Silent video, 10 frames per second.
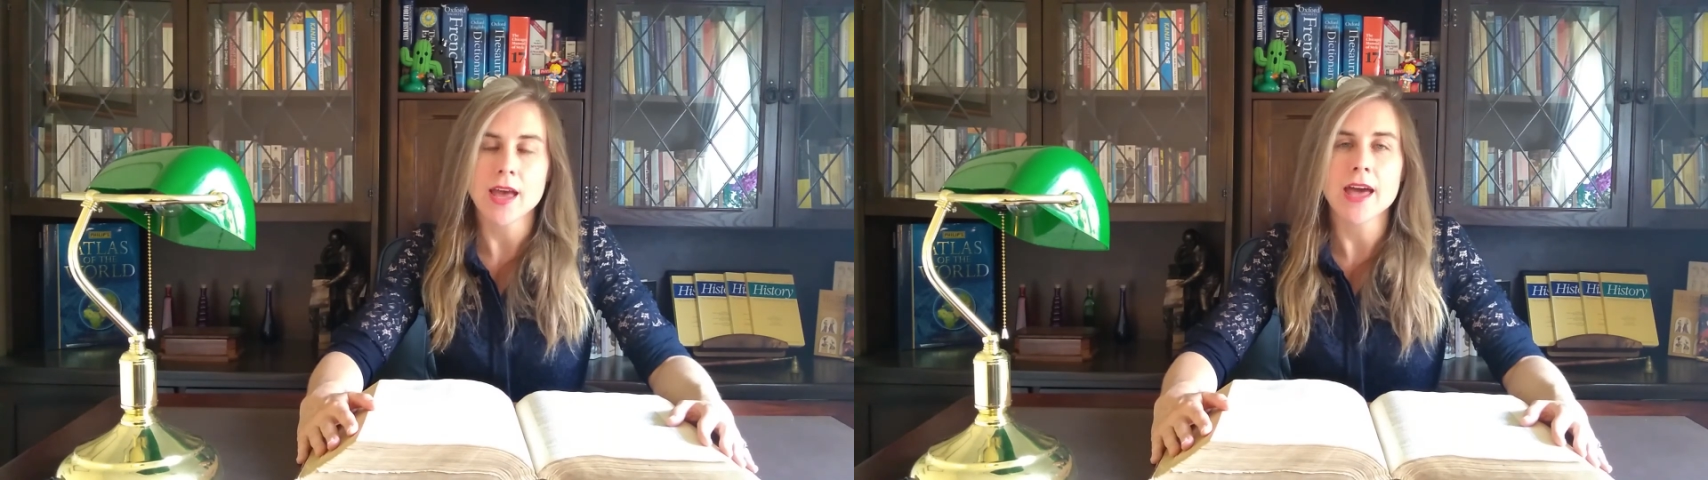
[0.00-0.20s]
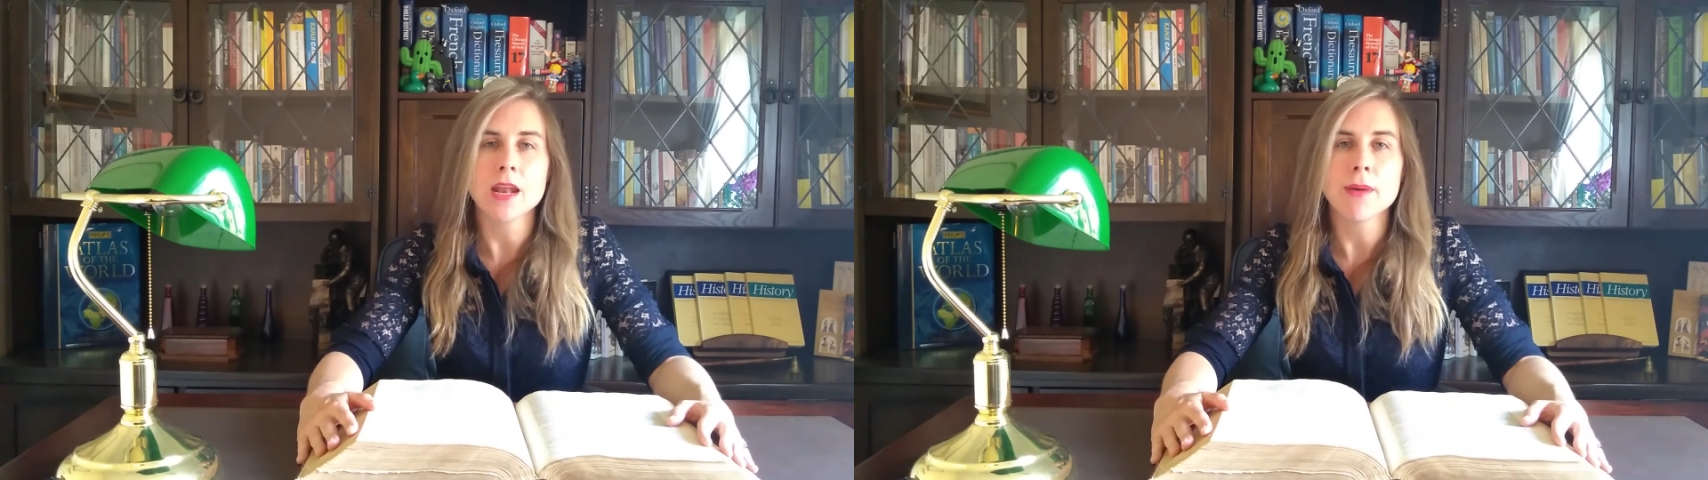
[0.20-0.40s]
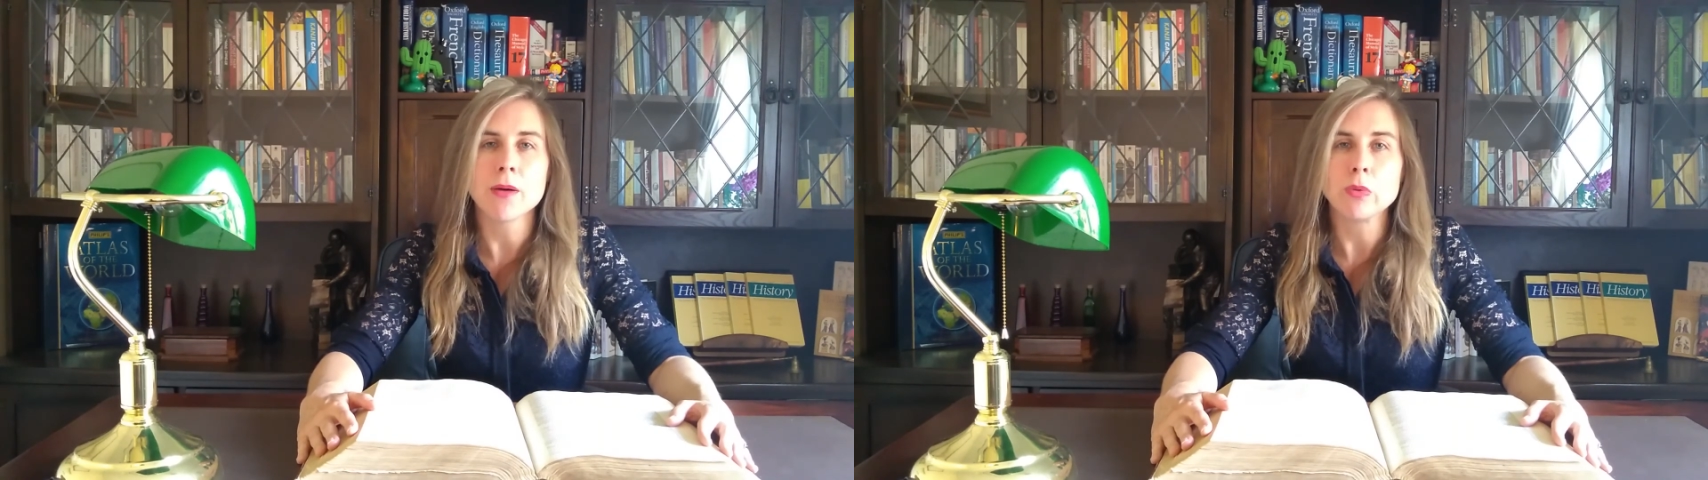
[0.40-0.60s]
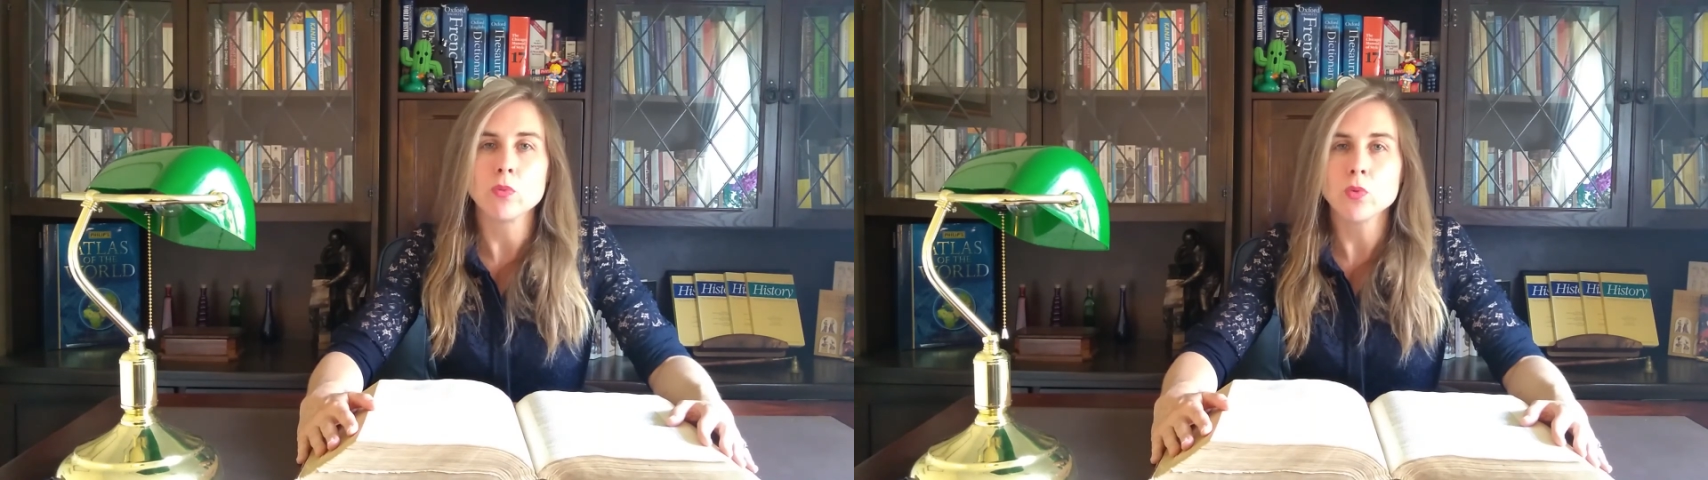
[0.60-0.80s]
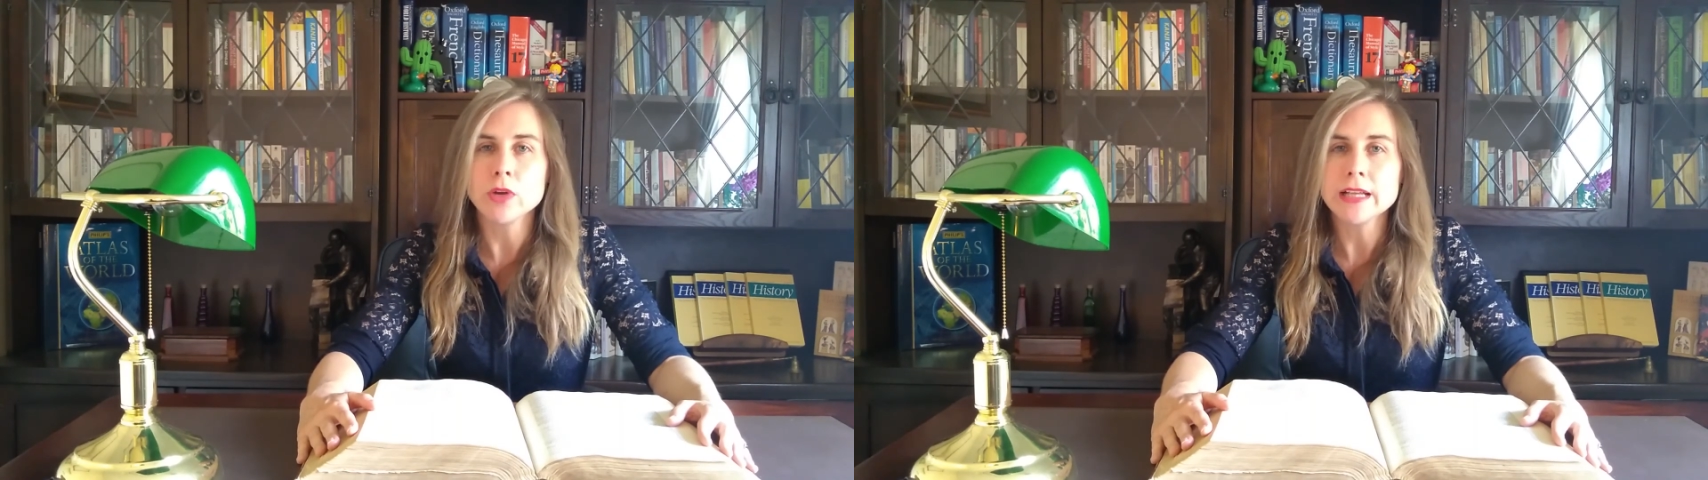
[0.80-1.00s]
and about
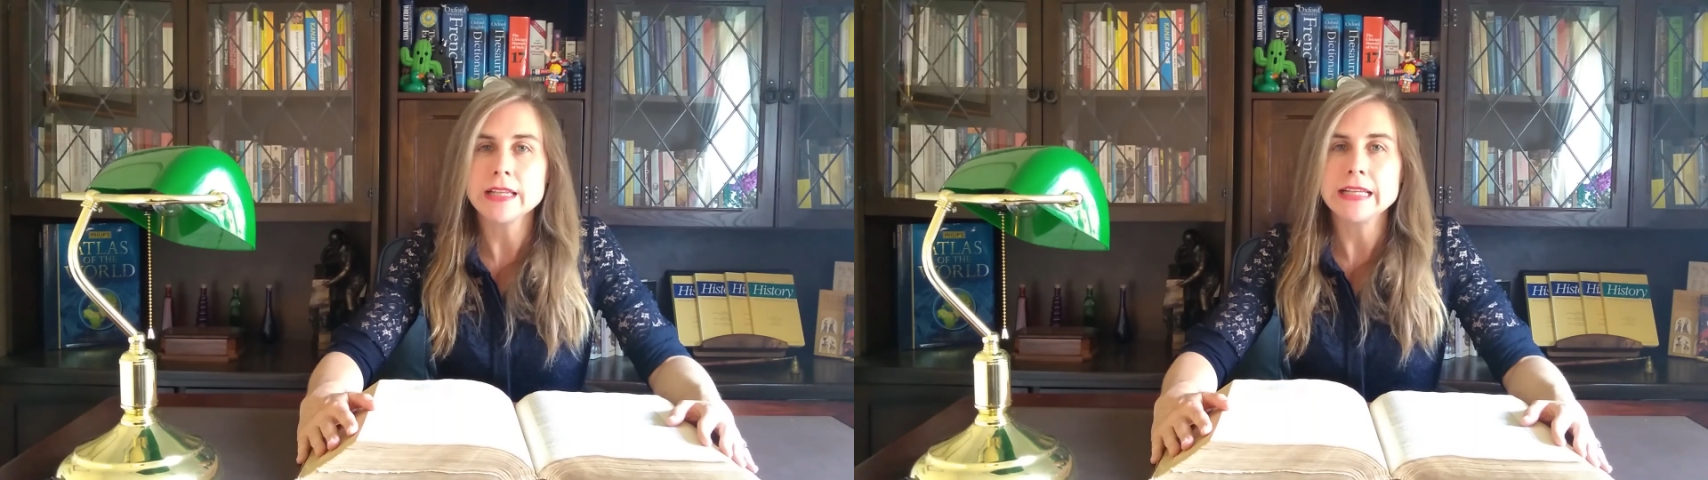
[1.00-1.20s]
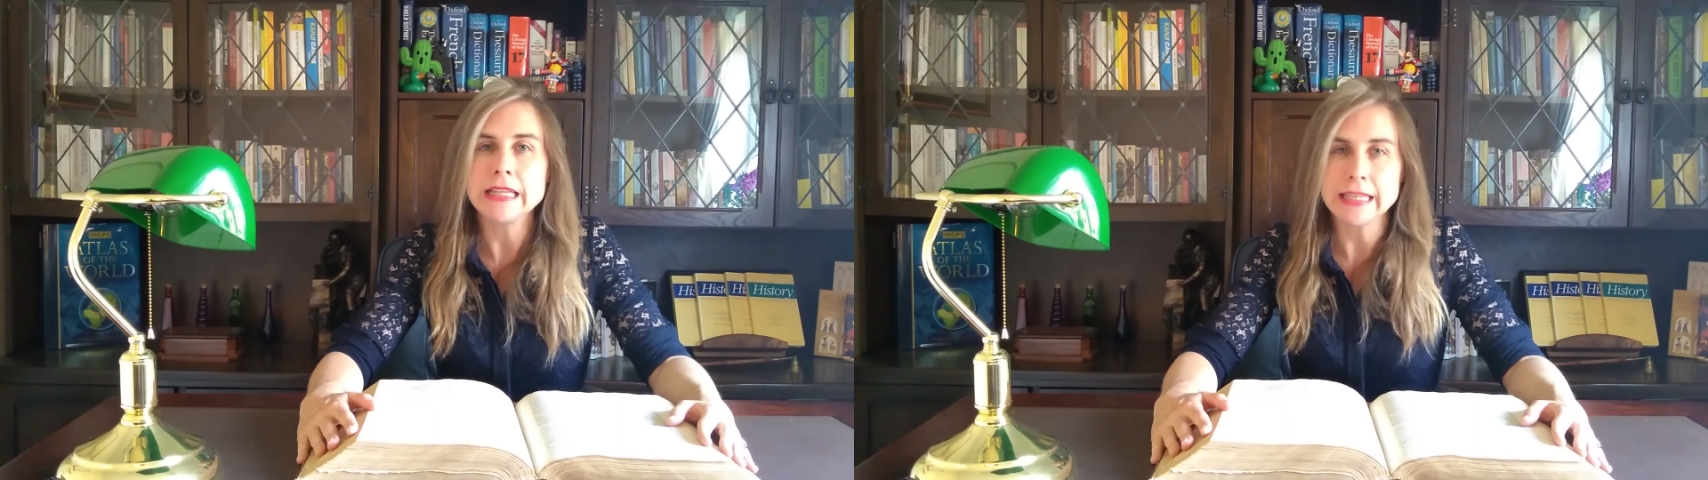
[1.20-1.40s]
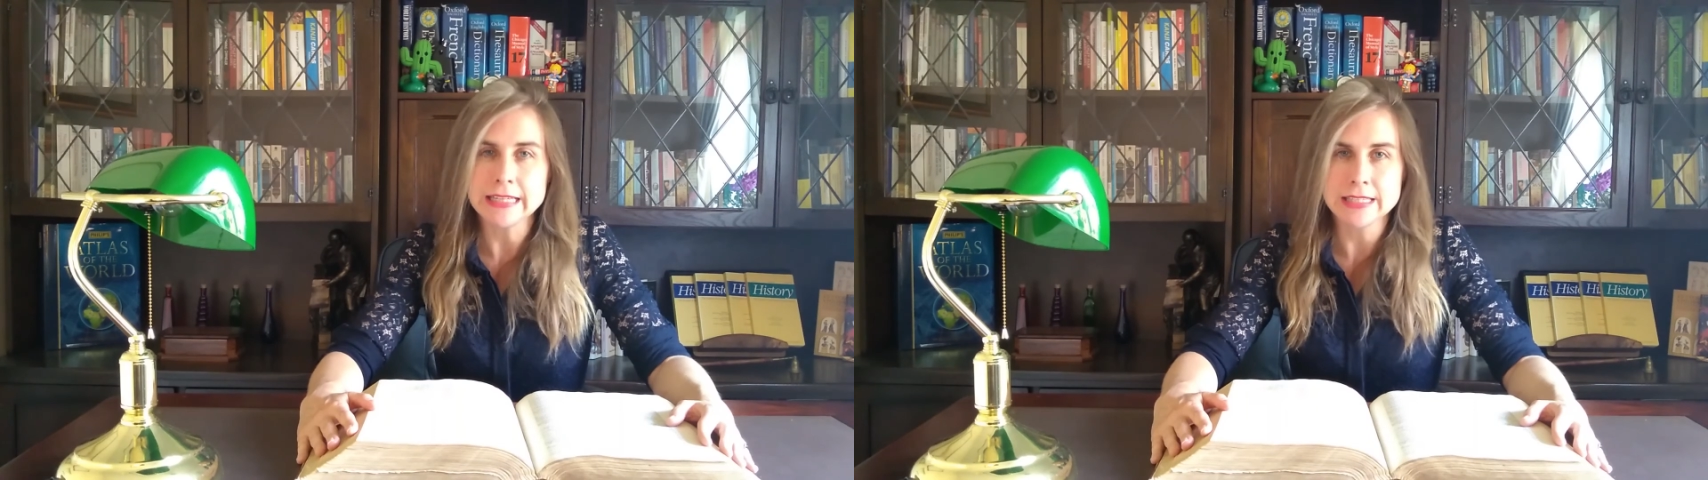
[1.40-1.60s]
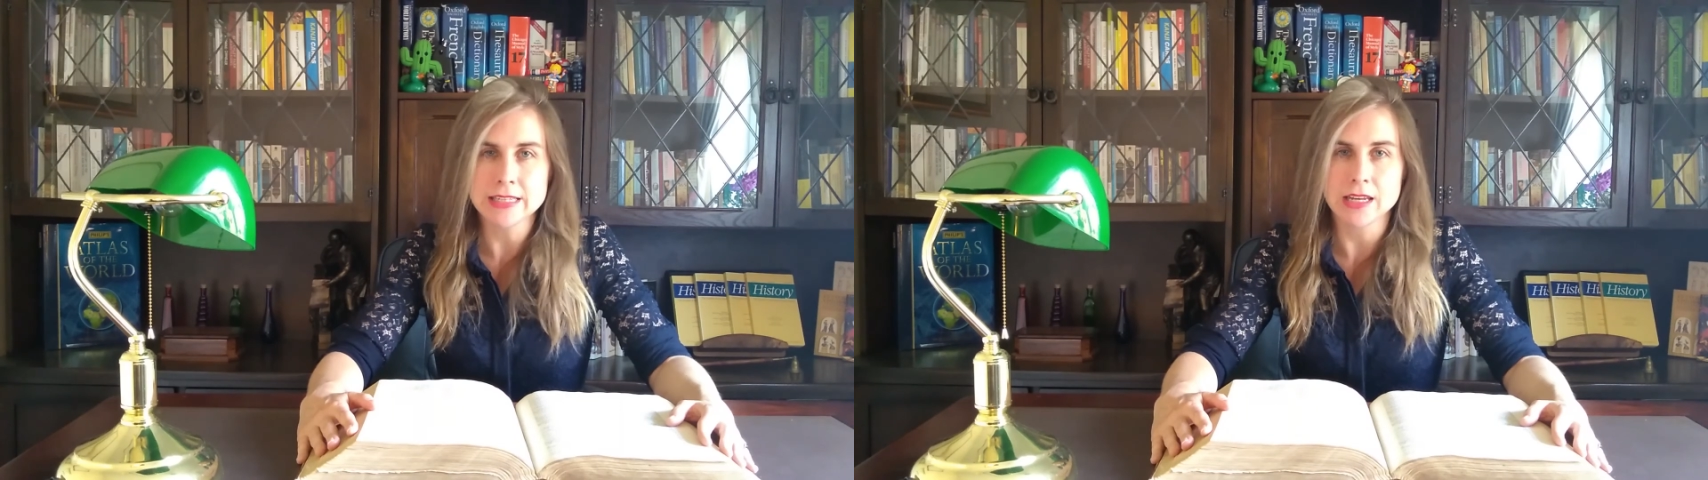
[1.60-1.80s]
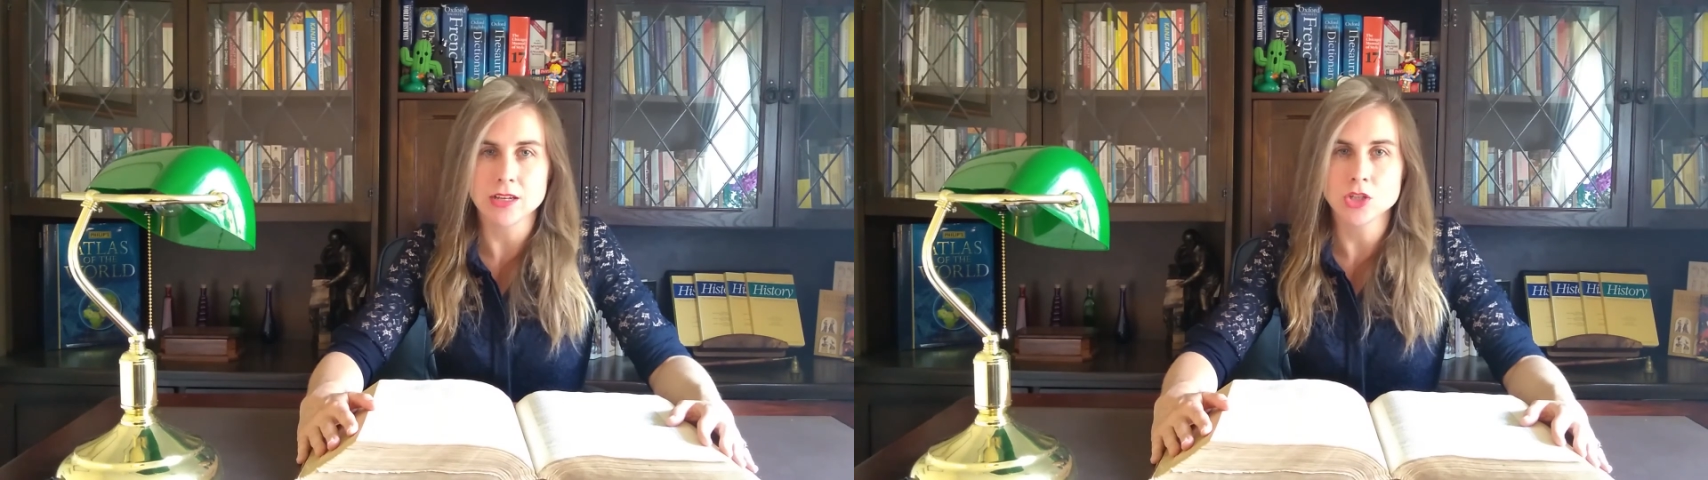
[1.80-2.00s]
really listening